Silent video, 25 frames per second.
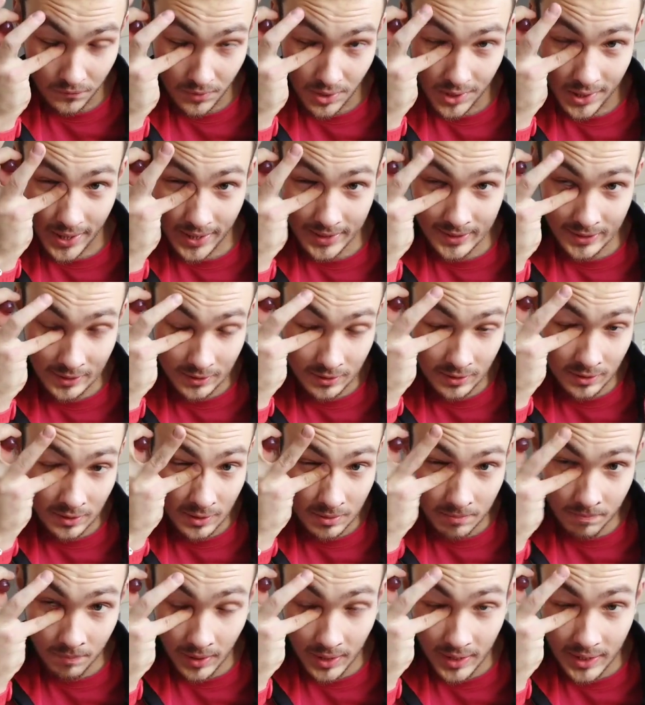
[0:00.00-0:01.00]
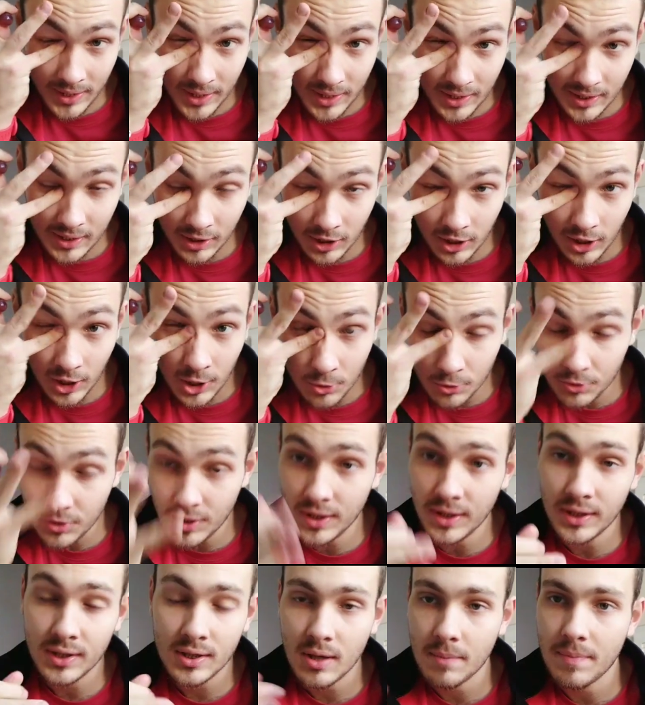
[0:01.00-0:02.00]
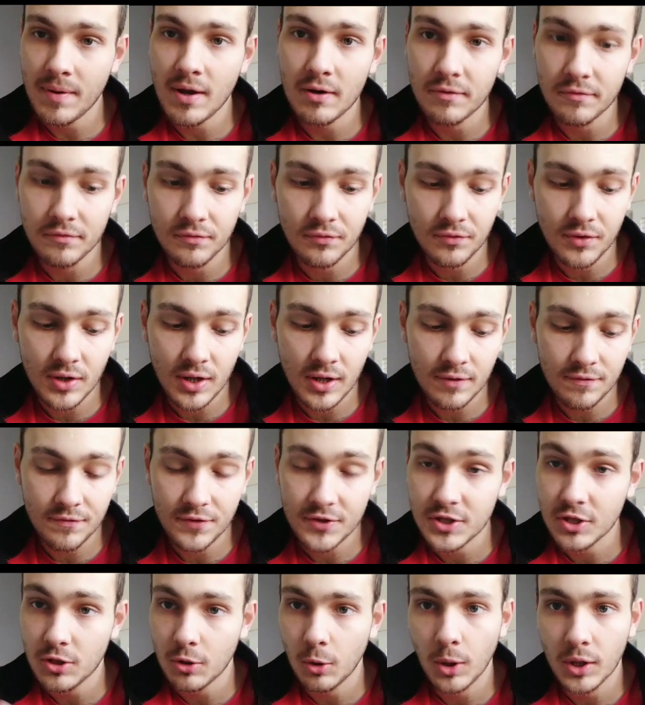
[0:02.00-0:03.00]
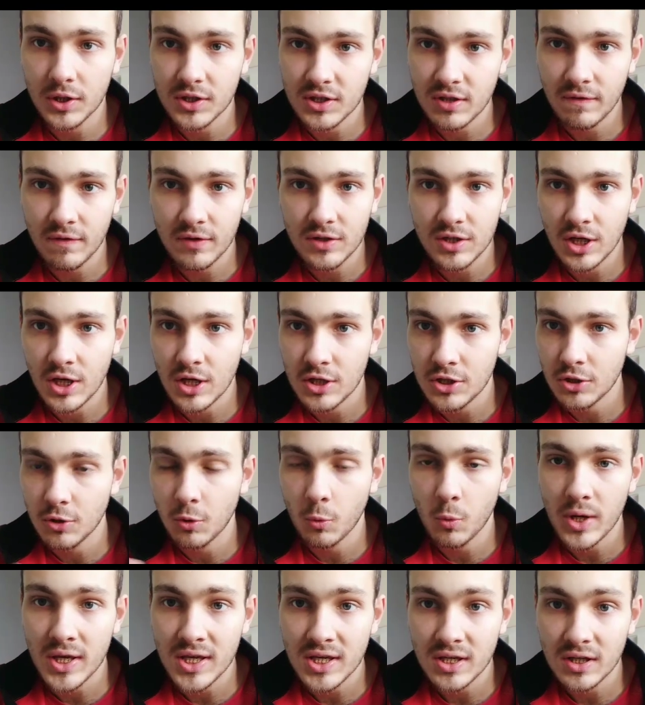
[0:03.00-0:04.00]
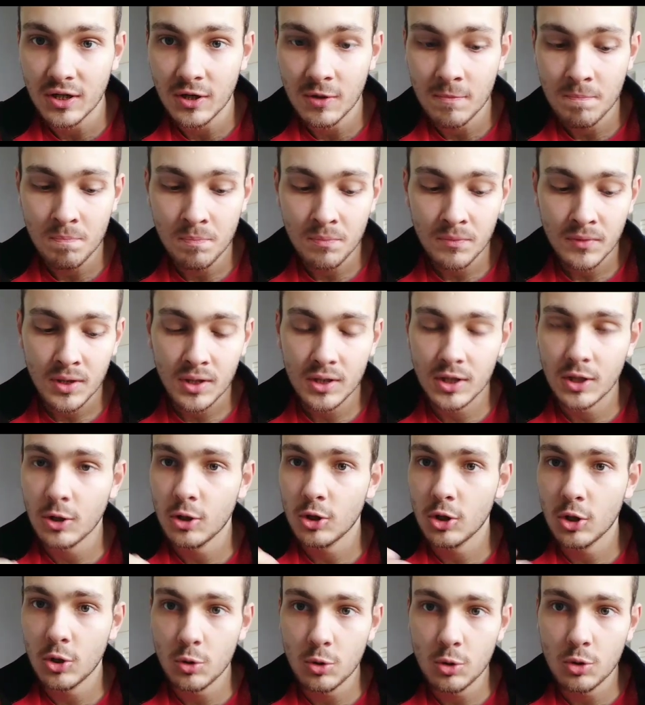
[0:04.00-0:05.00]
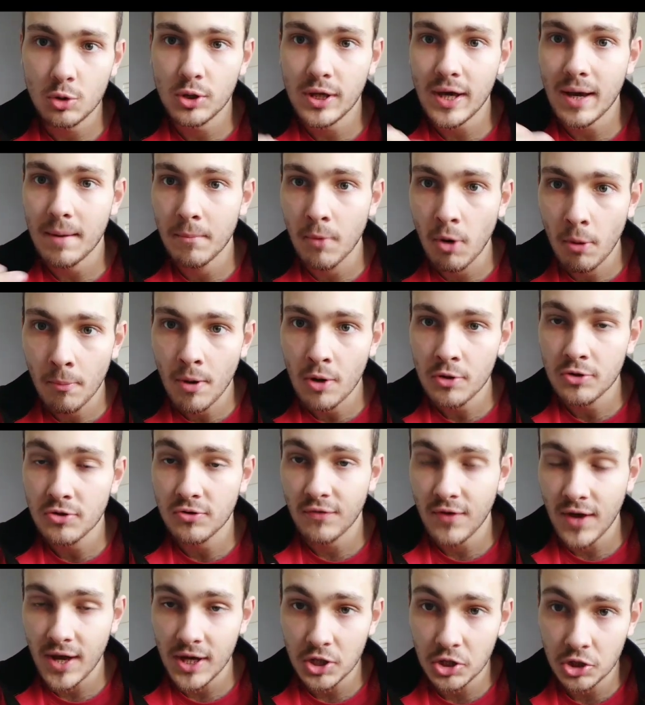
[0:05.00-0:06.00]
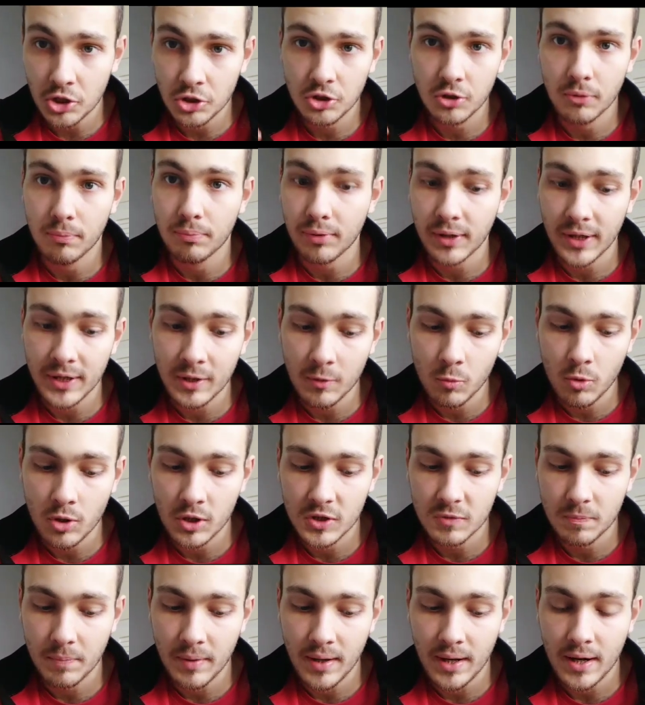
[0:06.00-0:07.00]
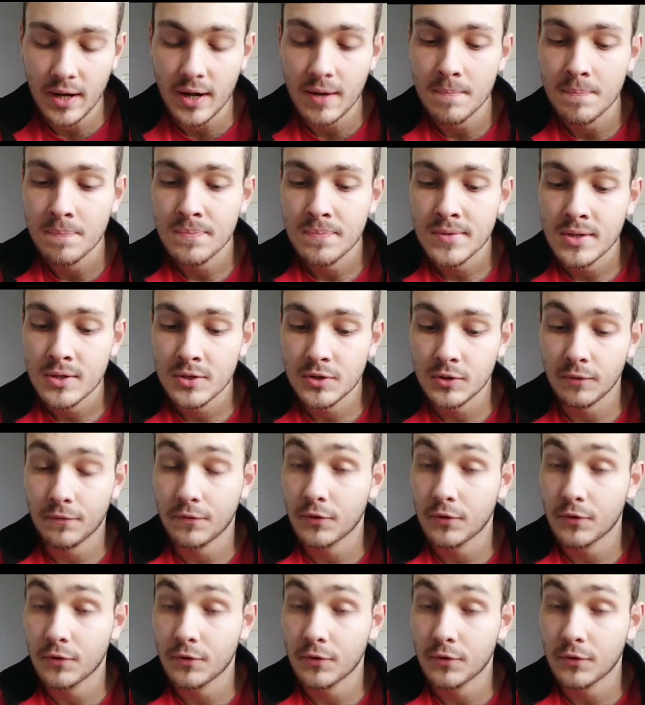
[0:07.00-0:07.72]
And by including a bit of physical activity in your week, you get more motivation, your brain works better. So for